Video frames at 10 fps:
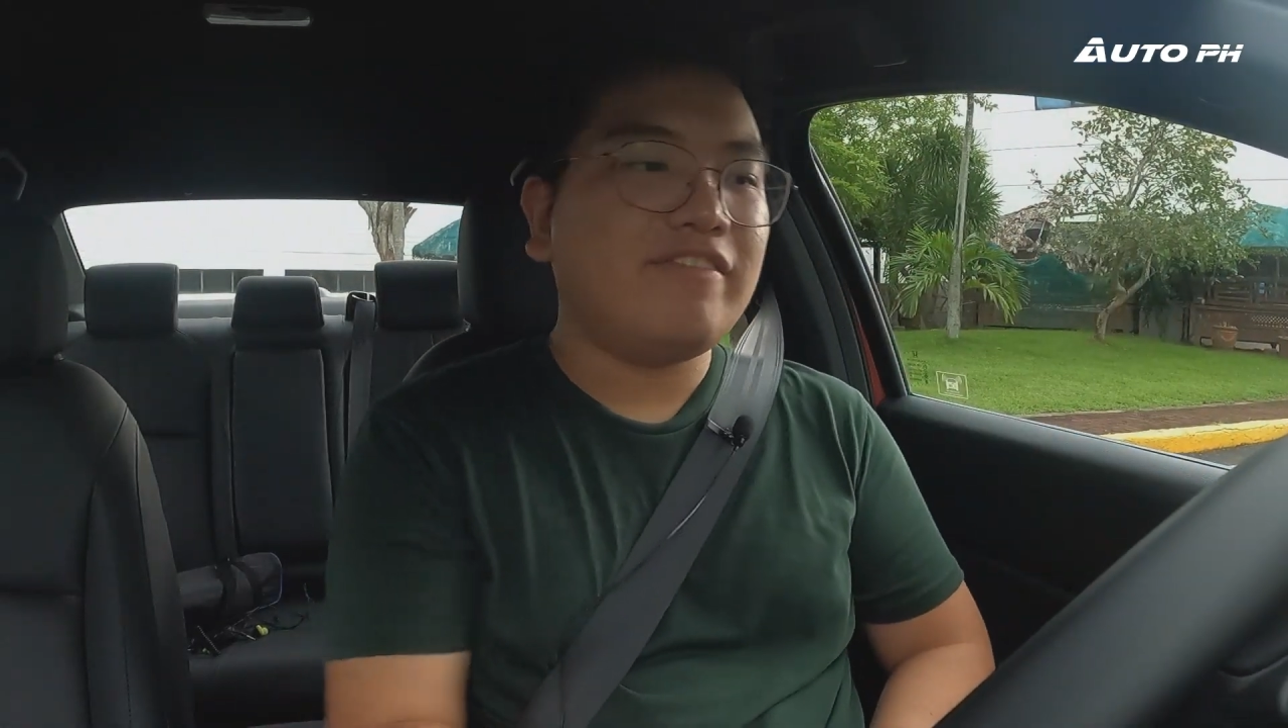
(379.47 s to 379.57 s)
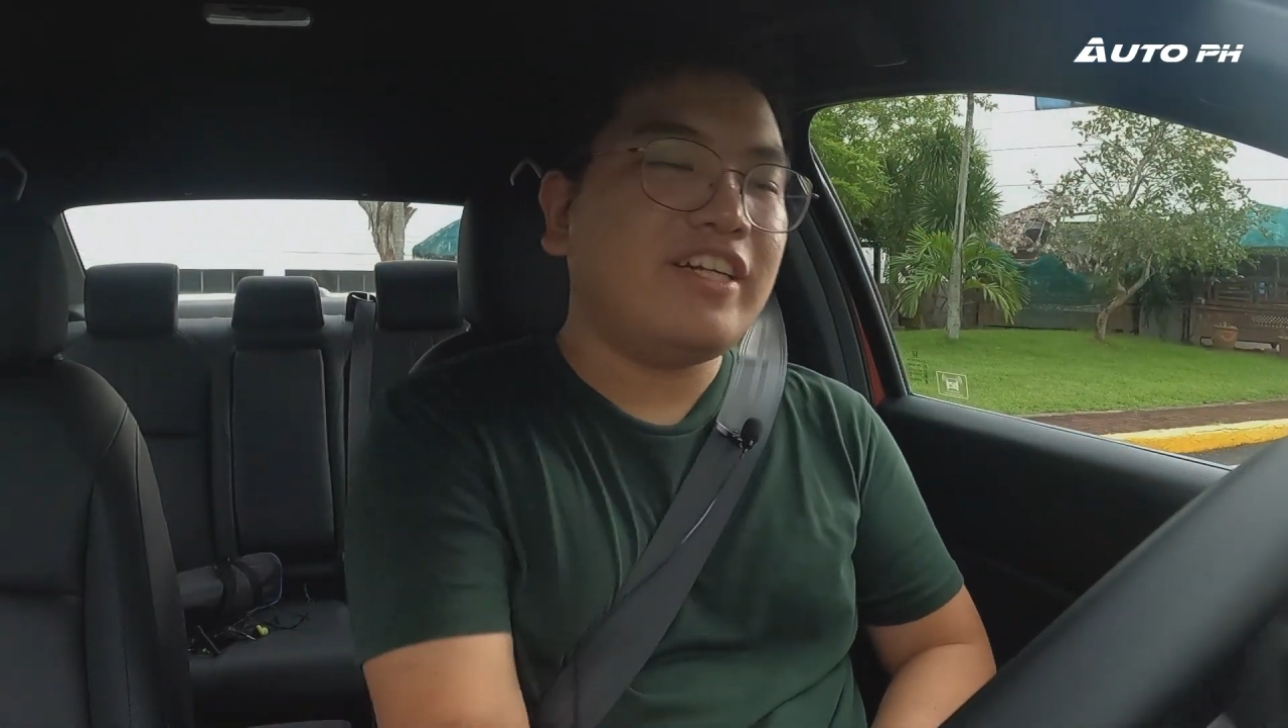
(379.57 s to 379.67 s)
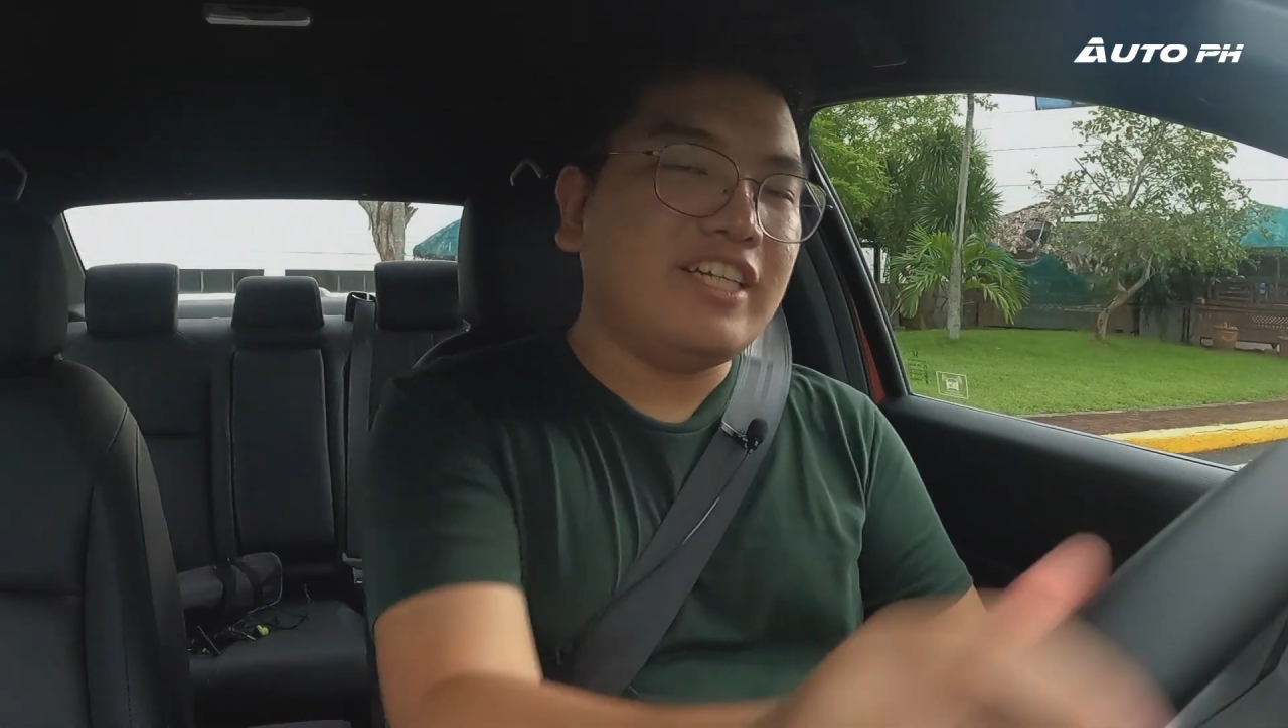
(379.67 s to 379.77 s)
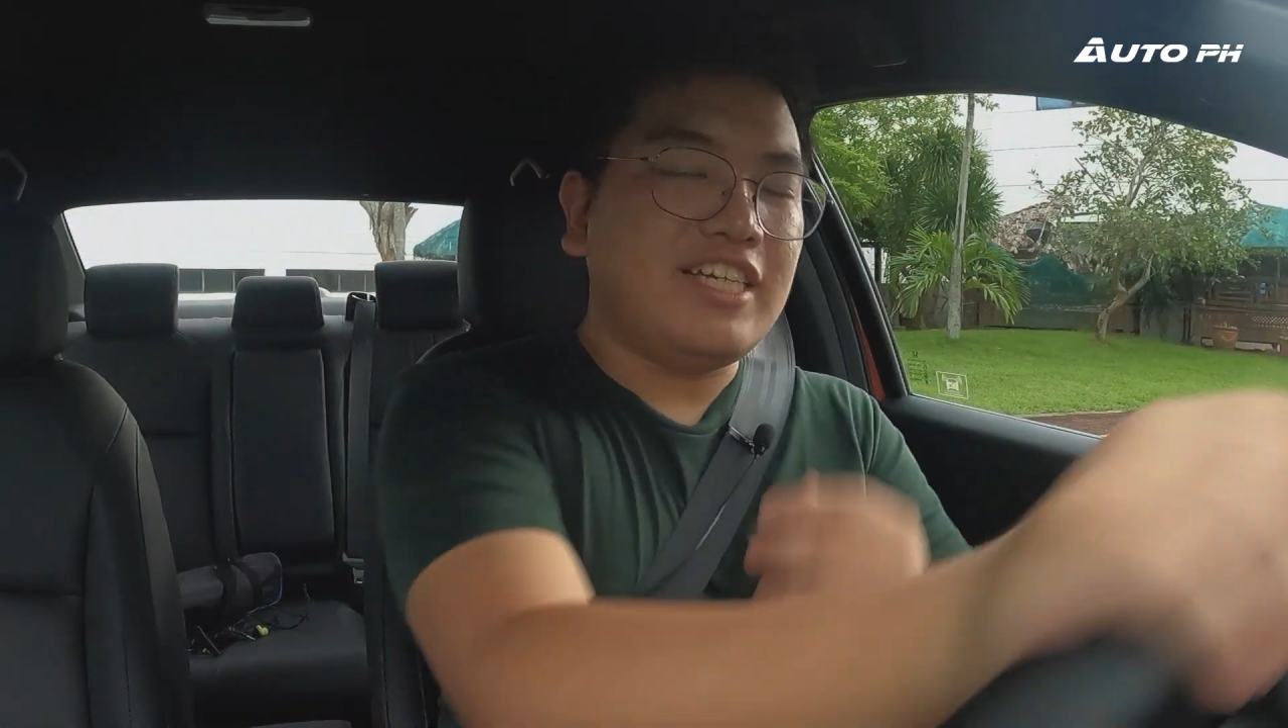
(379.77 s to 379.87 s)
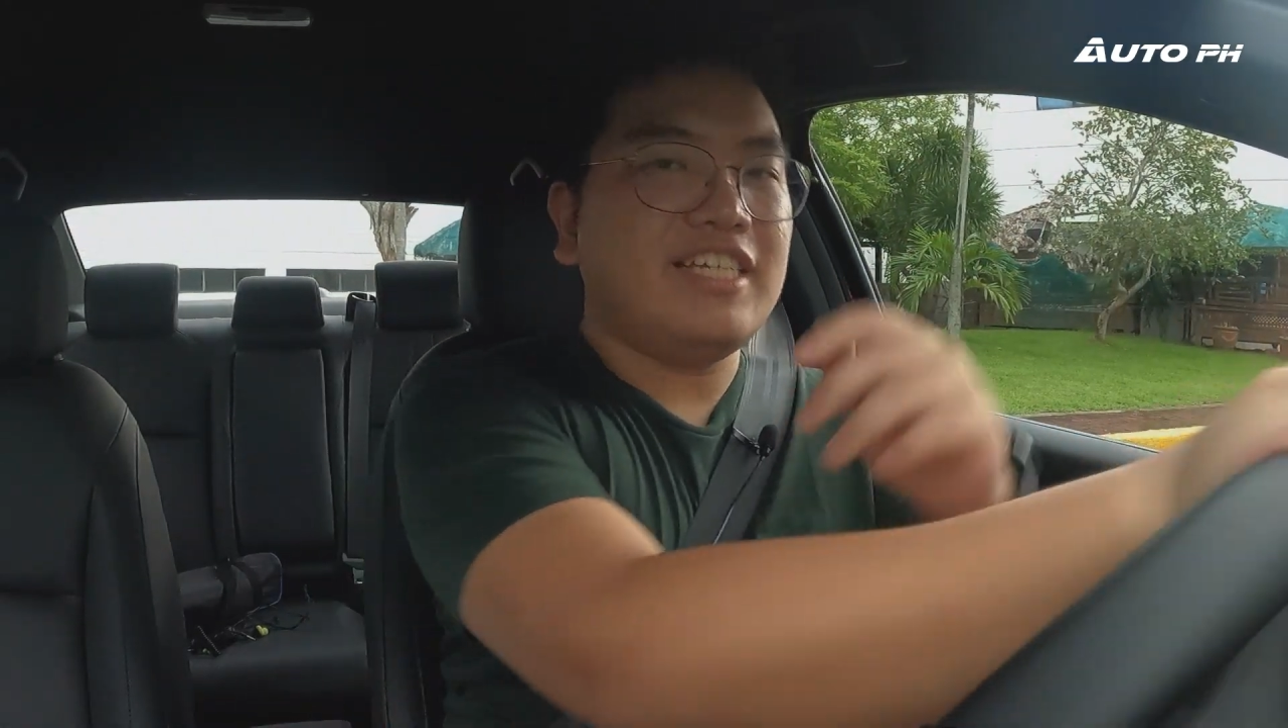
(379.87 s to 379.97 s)

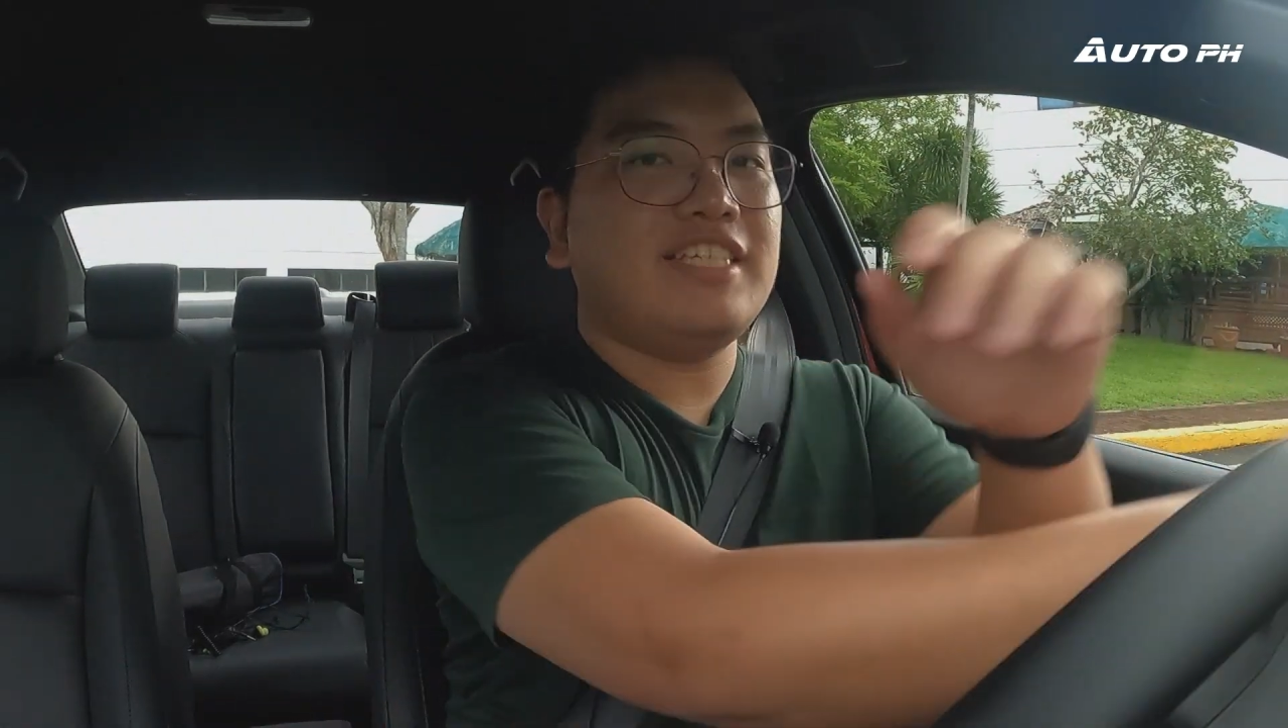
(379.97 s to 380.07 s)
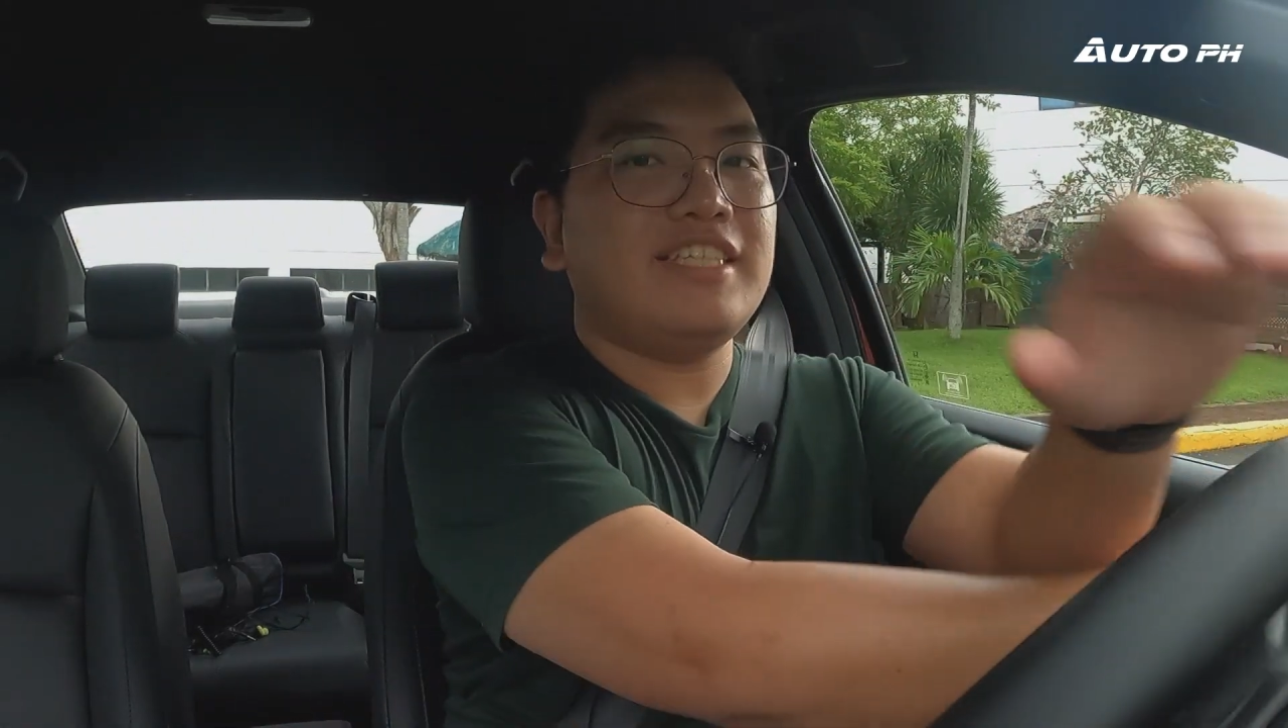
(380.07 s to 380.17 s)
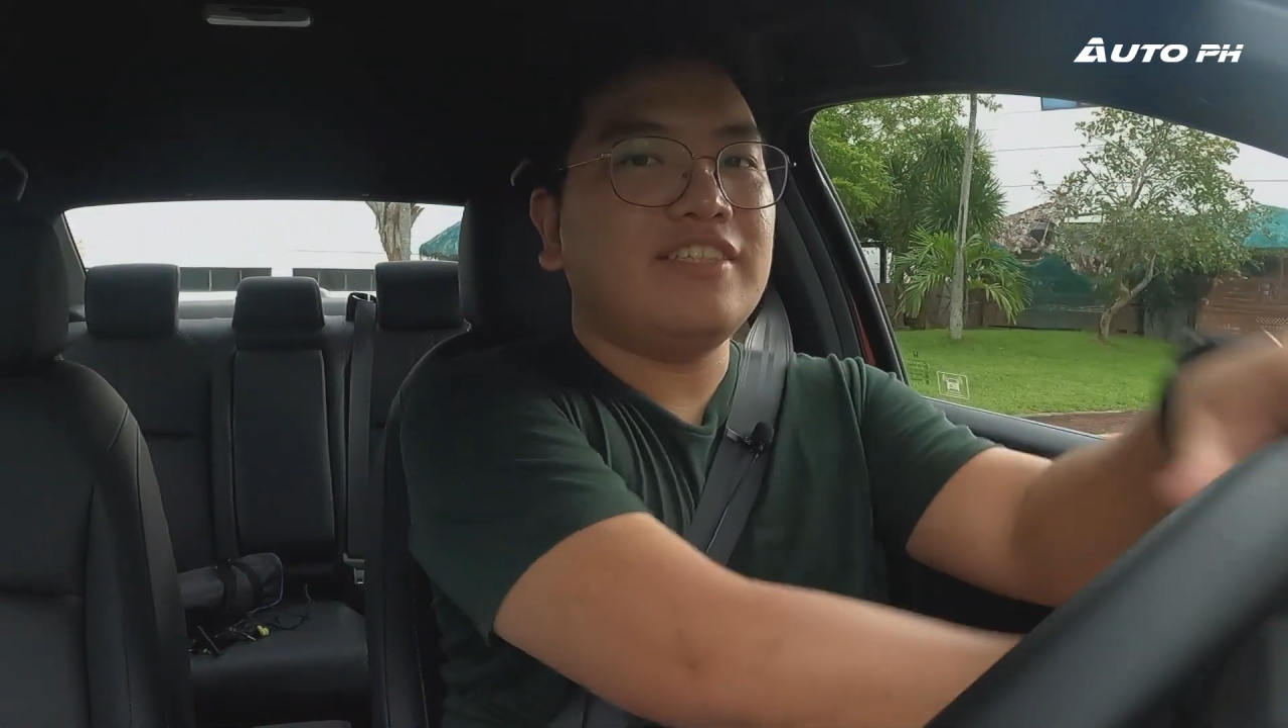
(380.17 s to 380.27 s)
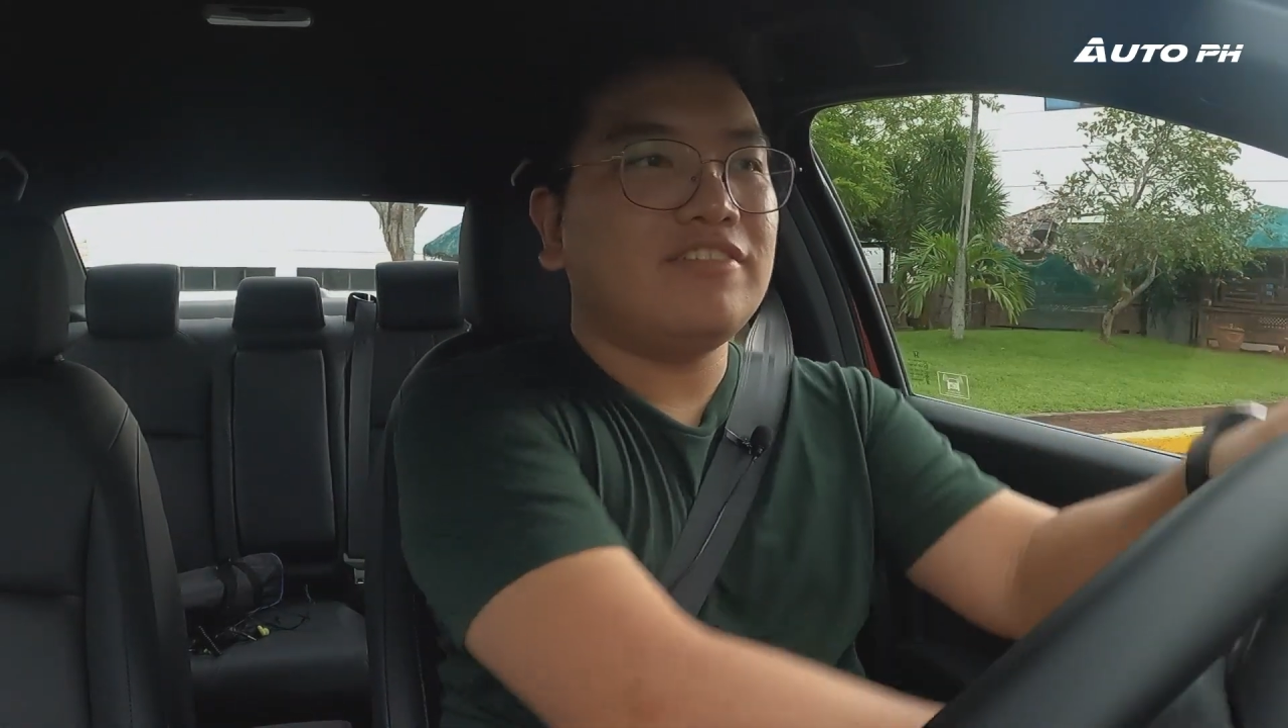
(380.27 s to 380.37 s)
very easy